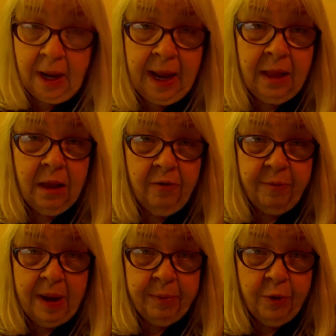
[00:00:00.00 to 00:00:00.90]
I
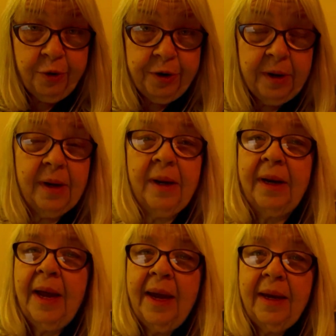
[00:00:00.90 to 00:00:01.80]
love popcorn, and
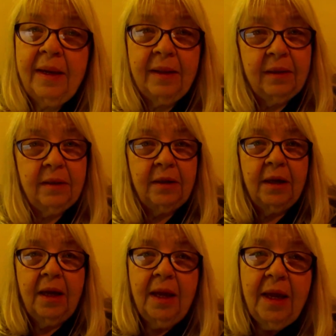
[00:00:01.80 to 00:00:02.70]
I
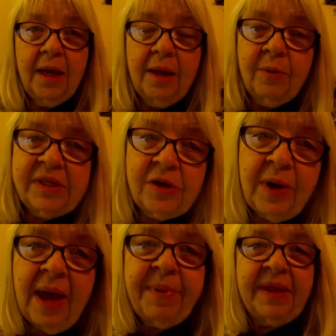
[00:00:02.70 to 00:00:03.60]
was so
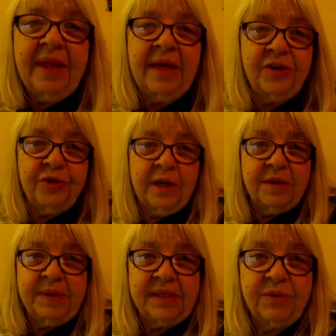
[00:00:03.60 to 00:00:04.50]
happy that that turned out
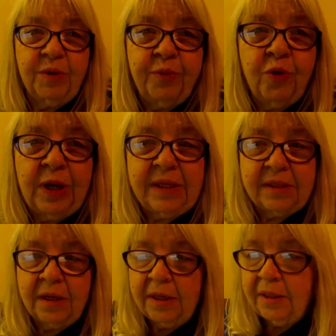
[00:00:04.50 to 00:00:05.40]
to be zero points
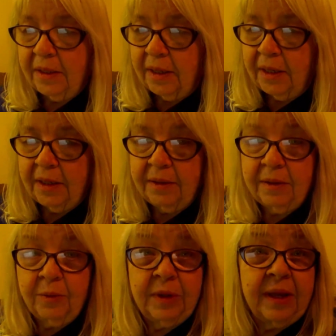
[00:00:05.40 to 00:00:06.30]
on uh,
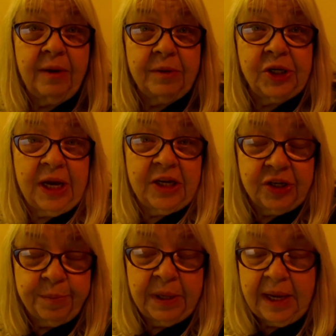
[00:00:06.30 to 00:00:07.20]
when they changed
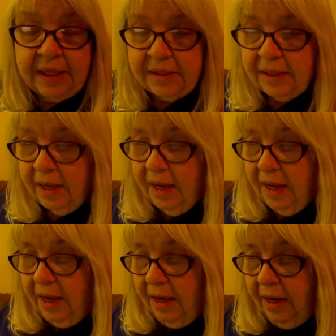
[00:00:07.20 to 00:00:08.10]
the plans.
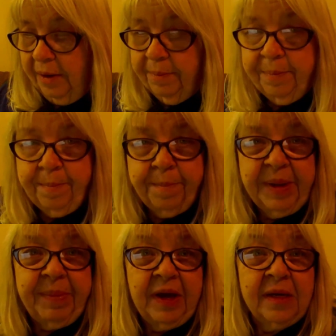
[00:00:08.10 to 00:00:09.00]
Uh,
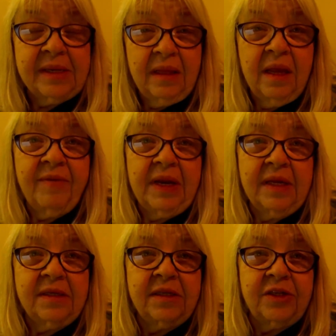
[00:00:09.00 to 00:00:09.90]
but because I love it,
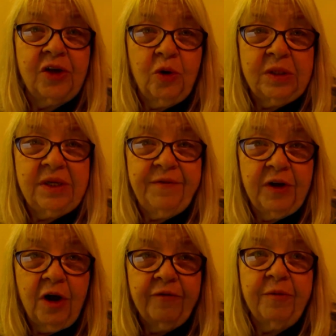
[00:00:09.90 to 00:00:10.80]
it's so
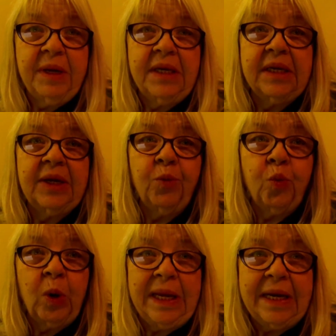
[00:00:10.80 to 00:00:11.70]
difficult for me to
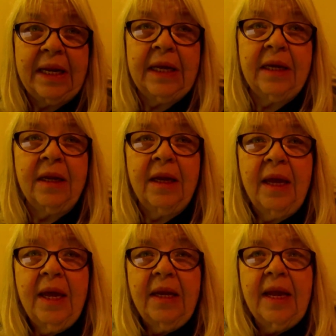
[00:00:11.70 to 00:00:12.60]
rein it in.
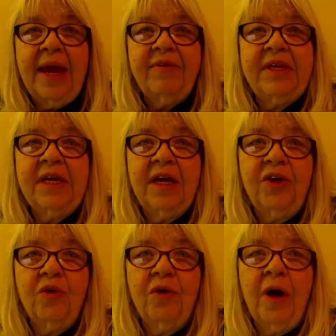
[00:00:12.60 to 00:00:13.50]
And I have to tell
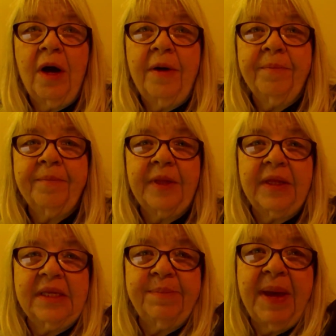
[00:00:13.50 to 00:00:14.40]
you, uh,
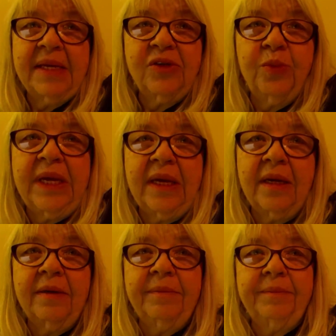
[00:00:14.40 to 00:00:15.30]
this past week,